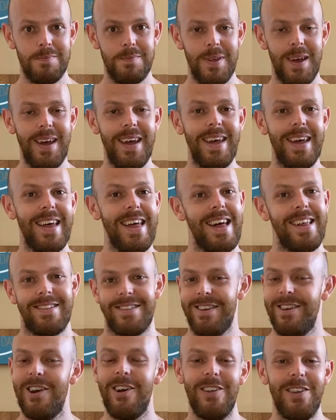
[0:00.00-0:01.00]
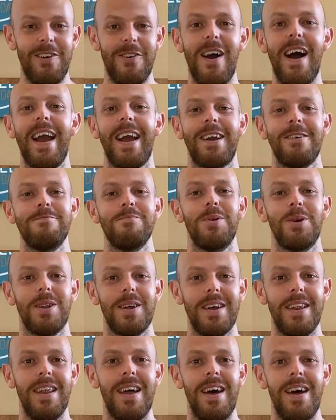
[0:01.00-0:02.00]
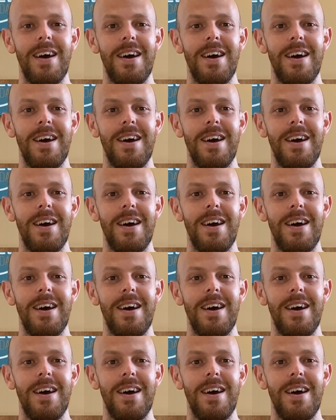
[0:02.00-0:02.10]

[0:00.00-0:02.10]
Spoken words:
That's the only way I can put it.